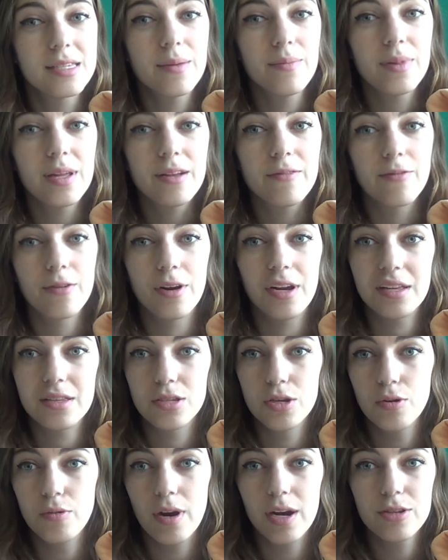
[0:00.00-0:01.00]
something for
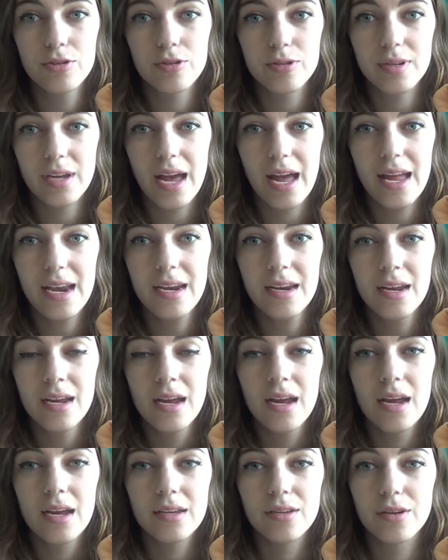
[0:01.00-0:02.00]
200 yen,
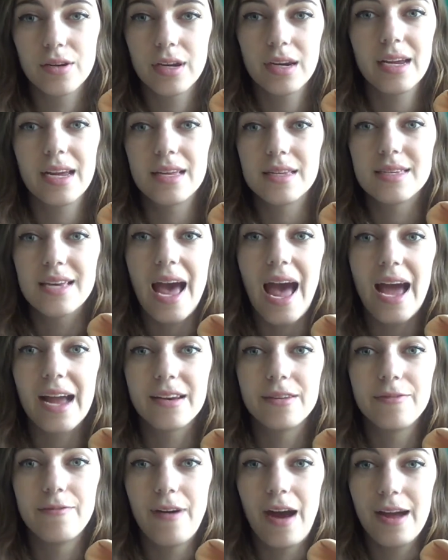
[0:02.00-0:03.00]
you're gonna get
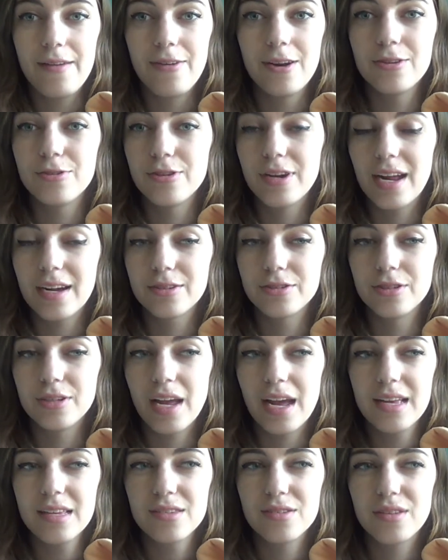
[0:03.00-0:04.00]
tagged 500 extra
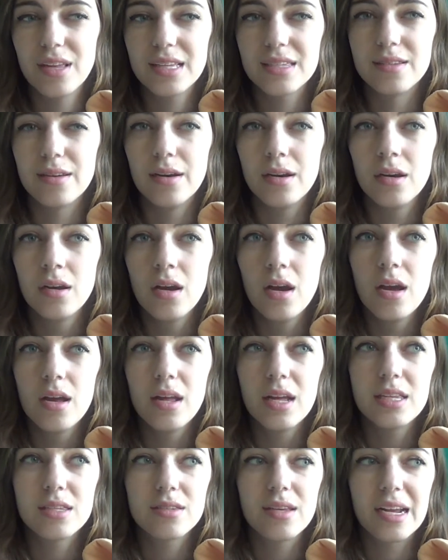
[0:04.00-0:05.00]
yen, so
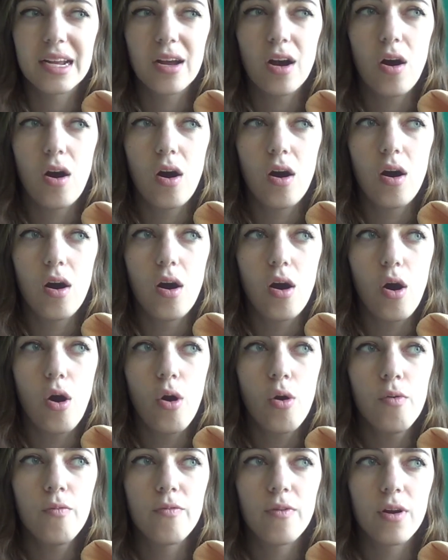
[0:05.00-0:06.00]
that's
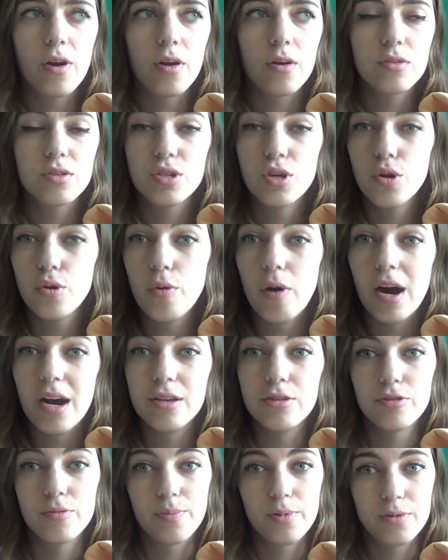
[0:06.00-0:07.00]
over
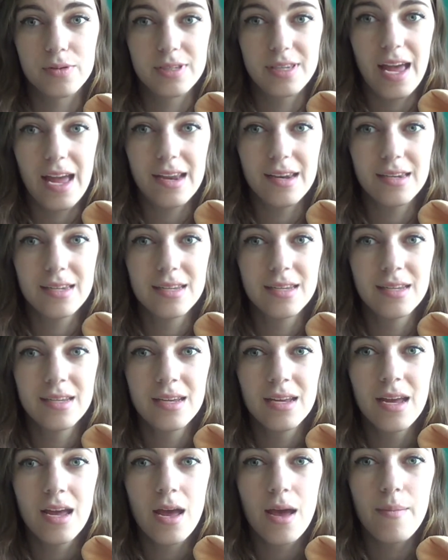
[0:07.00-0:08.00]
200%.
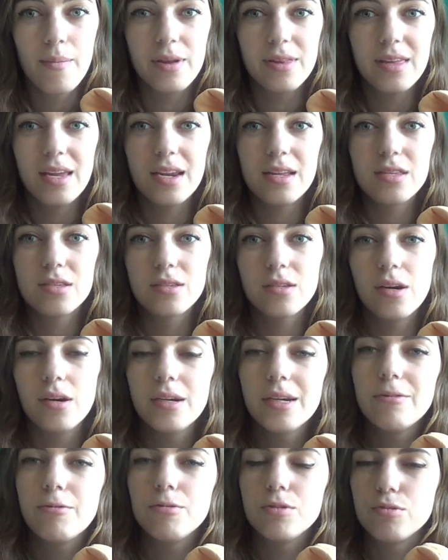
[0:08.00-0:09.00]
But then it
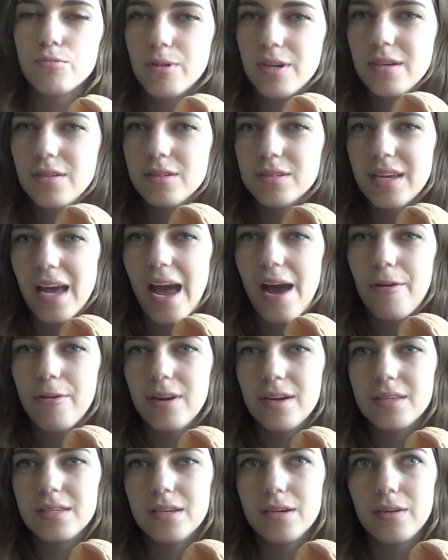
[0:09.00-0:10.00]
slowly will dwindle
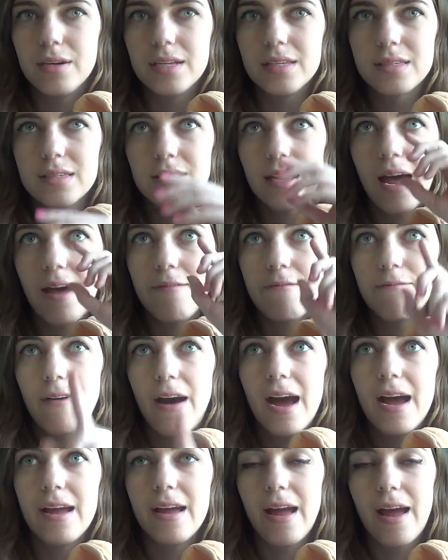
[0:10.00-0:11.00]
down until it's at
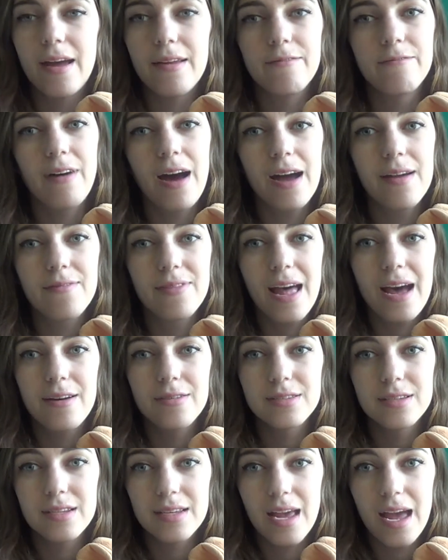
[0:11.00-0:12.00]

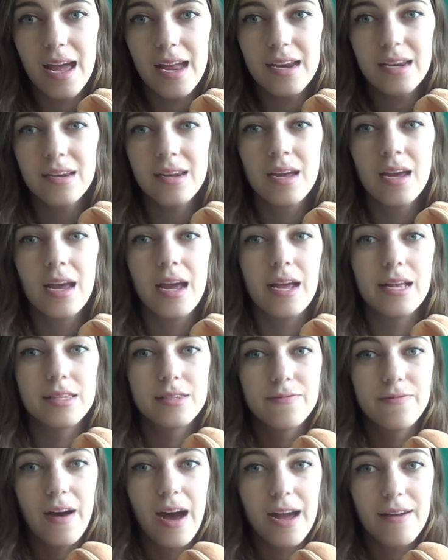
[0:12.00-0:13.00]
5,000 yen,
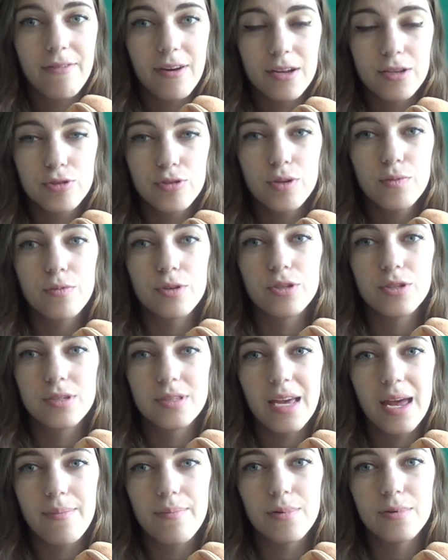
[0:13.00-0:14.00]
it's 500, which is
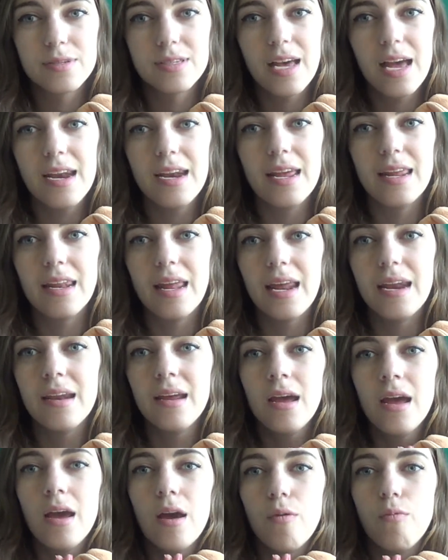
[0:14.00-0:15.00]
10%, and then
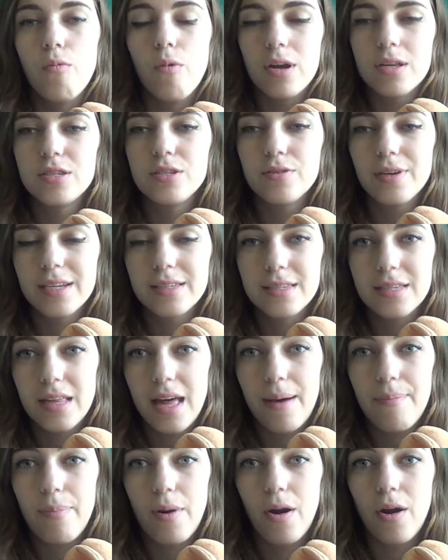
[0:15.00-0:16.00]
once you get to
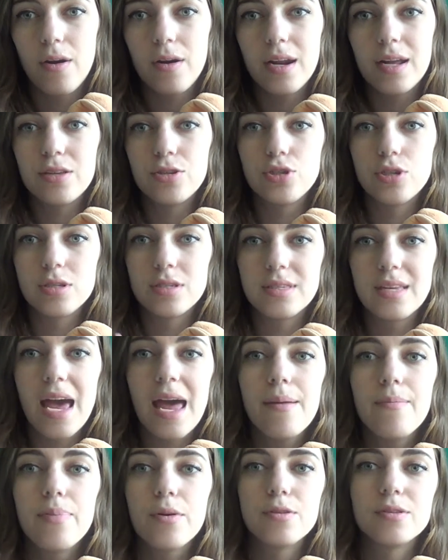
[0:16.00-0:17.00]
that part, it's just
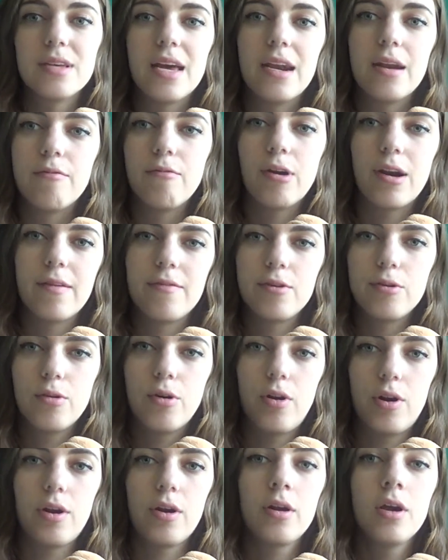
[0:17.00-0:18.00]
10% of whatever you
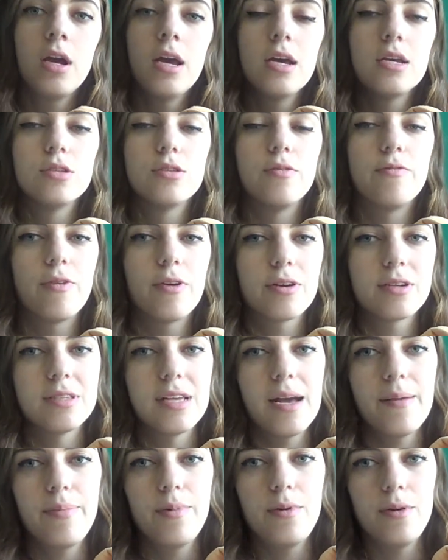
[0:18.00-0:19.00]
order. So for
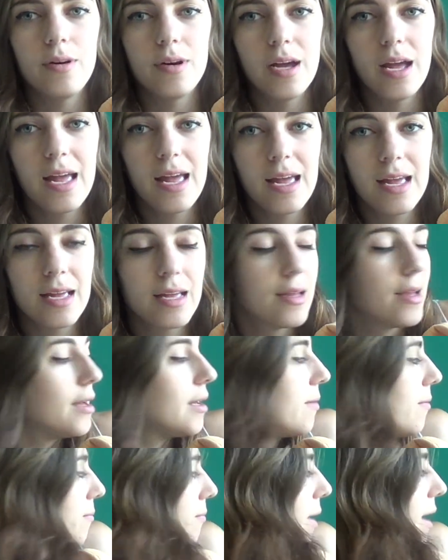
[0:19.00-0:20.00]
example,
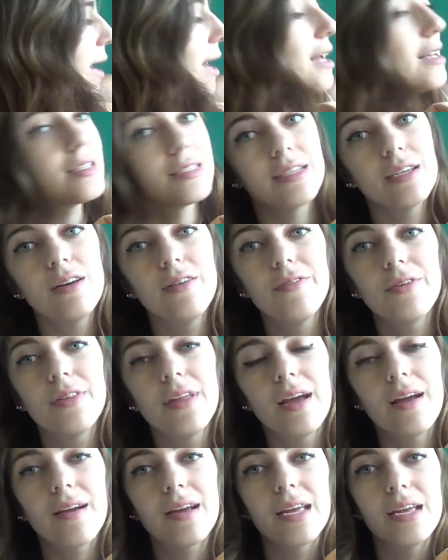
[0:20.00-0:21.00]
my Eggsy over
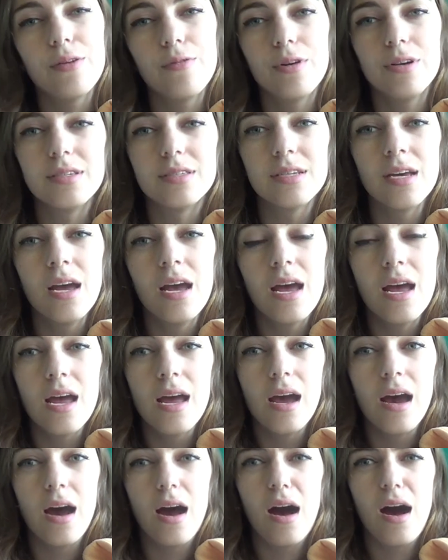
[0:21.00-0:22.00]
there, he was
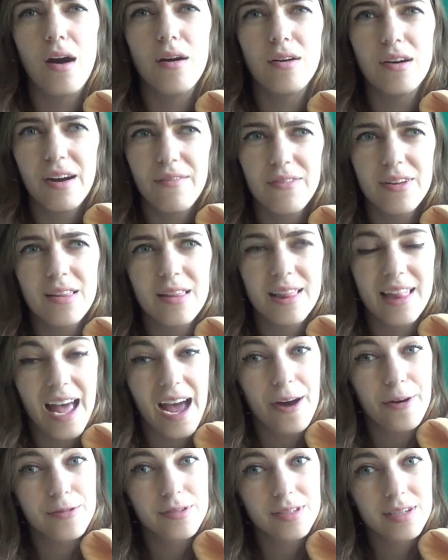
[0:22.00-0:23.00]

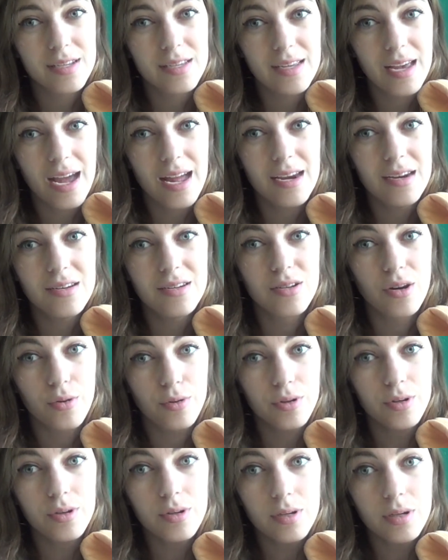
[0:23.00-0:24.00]
11,000 yen
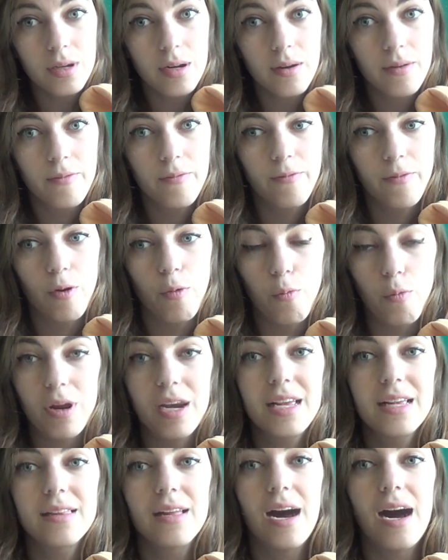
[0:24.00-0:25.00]
total for
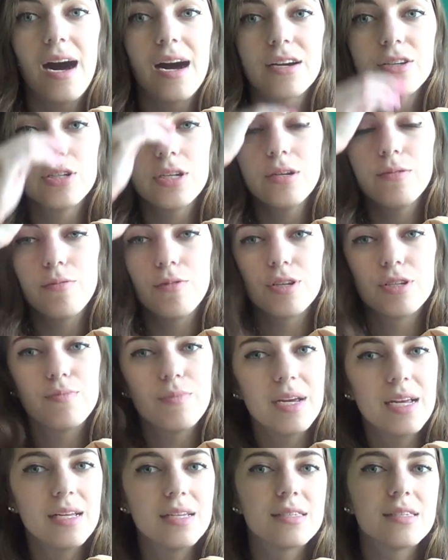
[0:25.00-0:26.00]
winning the auction, which
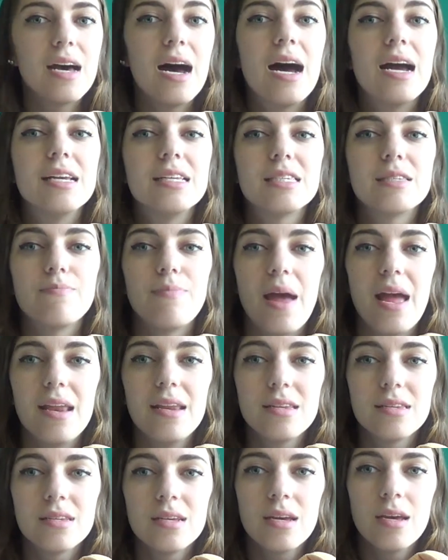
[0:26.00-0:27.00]
means I
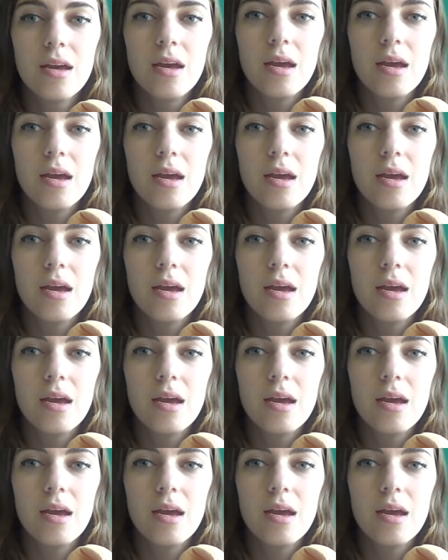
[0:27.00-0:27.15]
spent